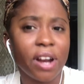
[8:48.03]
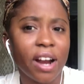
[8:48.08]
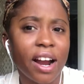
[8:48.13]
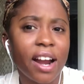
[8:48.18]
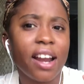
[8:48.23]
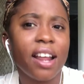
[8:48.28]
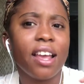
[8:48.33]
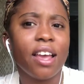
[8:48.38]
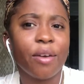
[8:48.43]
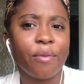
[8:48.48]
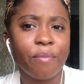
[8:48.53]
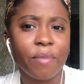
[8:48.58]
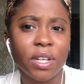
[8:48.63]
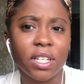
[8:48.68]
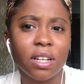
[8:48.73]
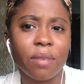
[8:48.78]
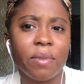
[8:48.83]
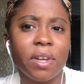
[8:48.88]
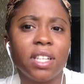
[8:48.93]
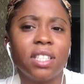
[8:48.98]
get
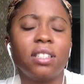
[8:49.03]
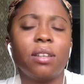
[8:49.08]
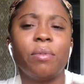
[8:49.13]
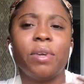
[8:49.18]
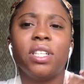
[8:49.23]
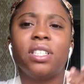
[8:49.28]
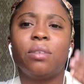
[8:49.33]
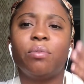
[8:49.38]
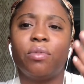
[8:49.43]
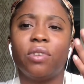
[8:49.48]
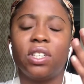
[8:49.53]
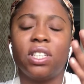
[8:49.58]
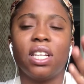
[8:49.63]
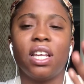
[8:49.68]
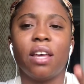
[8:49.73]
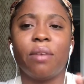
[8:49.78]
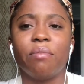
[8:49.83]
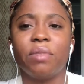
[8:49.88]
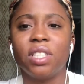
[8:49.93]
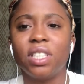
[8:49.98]
measurements, so I'm supposed to
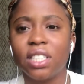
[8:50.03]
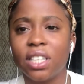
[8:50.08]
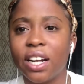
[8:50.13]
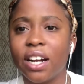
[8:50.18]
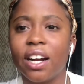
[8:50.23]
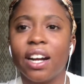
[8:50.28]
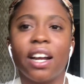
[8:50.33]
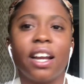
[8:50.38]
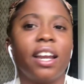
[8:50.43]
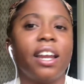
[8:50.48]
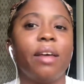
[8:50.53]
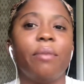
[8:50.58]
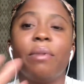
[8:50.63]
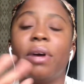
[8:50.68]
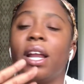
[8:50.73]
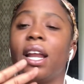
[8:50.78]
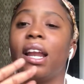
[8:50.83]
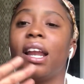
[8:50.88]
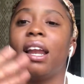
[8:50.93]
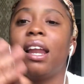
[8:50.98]
get my skirt them
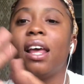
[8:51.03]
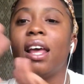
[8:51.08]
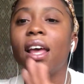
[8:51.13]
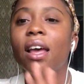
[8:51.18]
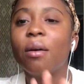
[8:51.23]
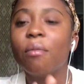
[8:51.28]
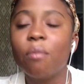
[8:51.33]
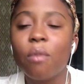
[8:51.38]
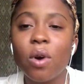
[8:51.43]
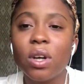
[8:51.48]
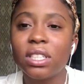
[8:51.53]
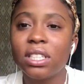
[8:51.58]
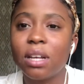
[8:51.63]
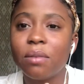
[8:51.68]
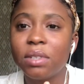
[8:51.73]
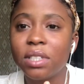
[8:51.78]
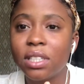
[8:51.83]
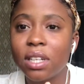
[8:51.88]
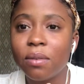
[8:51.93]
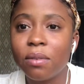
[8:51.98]
and most of my
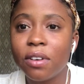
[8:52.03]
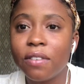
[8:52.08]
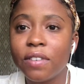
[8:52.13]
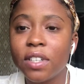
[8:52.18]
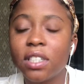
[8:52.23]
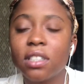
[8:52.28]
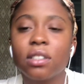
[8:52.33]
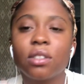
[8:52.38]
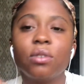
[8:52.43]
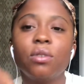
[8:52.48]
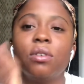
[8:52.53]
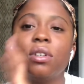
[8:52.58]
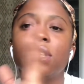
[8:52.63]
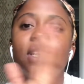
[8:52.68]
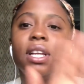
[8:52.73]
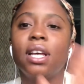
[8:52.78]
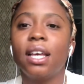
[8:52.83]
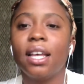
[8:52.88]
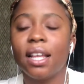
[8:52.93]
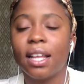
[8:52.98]
something for school
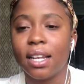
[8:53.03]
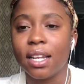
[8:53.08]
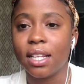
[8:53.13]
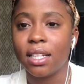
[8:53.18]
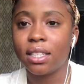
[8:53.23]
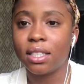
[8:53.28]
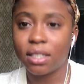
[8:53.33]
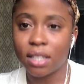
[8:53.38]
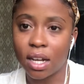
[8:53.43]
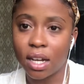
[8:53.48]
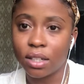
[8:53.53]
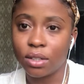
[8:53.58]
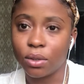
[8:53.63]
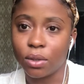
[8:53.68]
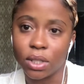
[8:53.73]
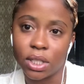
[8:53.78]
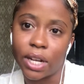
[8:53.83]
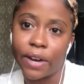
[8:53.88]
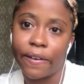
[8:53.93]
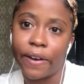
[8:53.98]
did sort
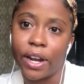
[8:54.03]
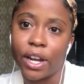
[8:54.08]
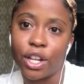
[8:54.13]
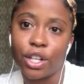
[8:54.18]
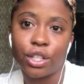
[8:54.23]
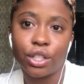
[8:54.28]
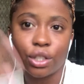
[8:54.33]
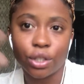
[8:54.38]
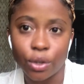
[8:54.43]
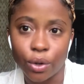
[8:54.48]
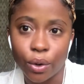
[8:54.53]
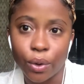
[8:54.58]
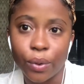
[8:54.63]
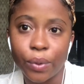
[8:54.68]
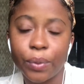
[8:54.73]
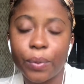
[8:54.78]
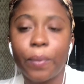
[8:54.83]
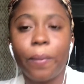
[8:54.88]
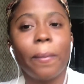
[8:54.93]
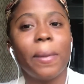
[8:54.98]
out already. So
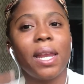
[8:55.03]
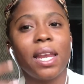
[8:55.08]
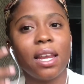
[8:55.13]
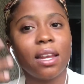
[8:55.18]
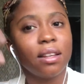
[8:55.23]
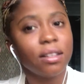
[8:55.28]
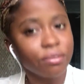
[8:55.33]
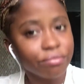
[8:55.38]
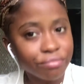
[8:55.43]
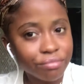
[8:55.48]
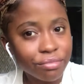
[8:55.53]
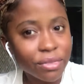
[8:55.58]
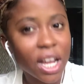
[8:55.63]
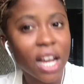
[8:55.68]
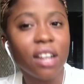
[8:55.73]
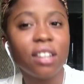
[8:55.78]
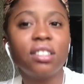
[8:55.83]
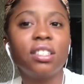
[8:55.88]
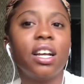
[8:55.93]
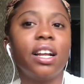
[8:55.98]
I did
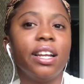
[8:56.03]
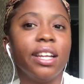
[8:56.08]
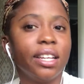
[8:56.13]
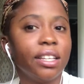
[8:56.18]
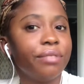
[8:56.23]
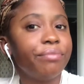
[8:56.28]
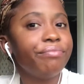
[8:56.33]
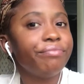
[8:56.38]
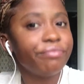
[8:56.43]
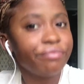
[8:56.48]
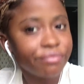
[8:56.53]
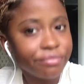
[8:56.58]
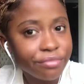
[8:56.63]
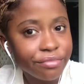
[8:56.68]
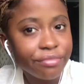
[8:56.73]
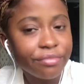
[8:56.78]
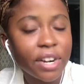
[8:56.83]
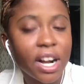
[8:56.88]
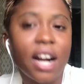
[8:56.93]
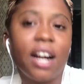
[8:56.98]
actually
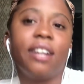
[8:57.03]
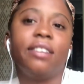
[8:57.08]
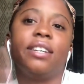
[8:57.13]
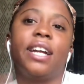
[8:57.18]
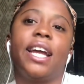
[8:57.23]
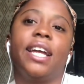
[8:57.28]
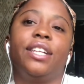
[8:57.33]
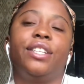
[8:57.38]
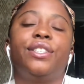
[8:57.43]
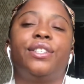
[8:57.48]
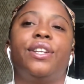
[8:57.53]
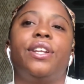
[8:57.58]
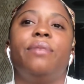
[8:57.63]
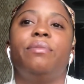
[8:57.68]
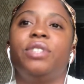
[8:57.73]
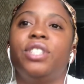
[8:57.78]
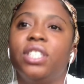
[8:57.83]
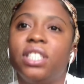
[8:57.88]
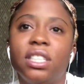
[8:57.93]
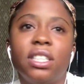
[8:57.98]
alright. So them
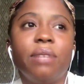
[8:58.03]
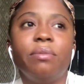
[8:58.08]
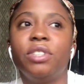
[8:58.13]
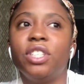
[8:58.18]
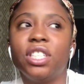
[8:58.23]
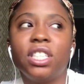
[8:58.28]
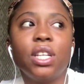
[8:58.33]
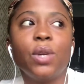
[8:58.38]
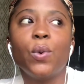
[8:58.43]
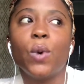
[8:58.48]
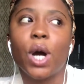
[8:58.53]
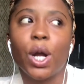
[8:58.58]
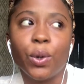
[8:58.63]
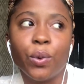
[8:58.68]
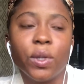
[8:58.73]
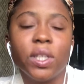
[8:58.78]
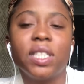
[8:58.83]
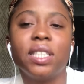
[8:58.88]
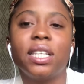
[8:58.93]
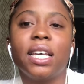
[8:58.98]
just did one who
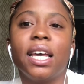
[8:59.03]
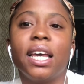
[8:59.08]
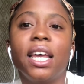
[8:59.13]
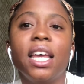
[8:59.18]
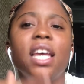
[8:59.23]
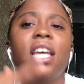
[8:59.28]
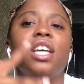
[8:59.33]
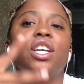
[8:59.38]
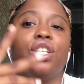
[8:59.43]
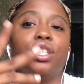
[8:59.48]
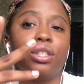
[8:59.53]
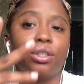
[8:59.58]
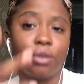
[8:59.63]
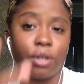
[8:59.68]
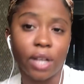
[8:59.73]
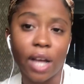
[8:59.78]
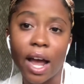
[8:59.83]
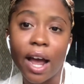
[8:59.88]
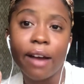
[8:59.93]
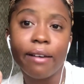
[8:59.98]
say, you sure
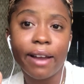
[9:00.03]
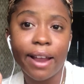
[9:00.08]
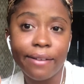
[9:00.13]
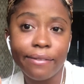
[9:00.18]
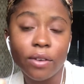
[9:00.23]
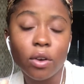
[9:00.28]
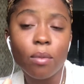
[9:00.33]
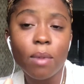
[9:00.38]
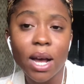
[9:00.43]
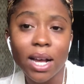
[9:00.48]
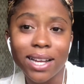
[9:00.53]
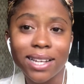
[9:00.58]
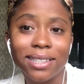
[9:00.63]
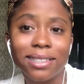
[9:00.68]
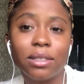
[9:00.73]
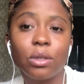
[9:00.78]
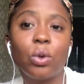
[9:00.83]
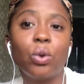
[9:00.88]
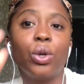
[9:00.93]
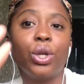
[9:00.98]
you're alright for go back to
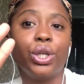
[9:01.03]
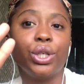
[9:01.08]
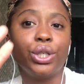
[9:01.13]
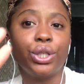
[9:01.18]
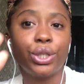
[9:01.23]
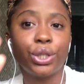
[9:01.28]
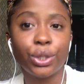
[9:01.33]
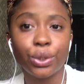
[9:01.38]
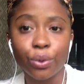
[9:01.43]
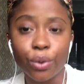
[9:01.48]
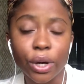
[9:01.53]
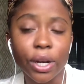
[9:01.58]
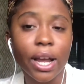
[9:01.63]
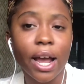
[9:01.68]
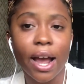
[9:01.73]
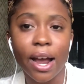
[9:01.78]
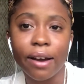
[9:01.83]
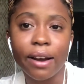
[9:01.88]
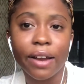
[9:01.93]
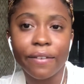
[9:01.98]
school? You sure you're
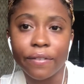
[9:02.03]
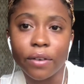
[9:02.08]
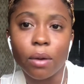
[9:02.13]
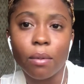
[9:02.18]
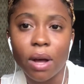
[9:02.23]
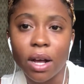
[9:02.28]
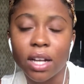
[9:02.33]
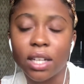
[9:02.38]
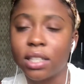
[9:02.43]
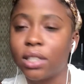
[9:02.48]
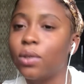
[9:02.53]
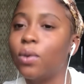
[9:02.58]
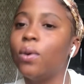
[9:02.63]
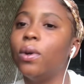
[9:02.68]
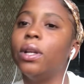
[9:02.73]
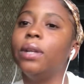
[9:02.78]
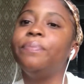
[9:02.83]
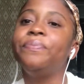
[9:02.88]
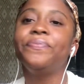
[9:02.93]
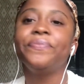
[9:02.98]
alright for go back to
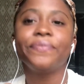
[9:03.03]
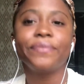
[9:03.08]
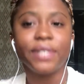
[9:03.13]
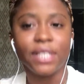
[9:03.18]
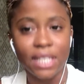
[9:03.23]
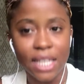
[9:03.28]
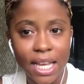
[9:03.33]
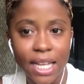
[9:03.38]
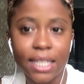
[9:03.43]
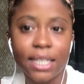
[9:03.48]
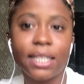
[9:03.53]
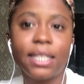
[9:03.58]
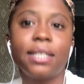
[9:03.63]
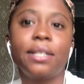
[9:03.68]
school? Yes,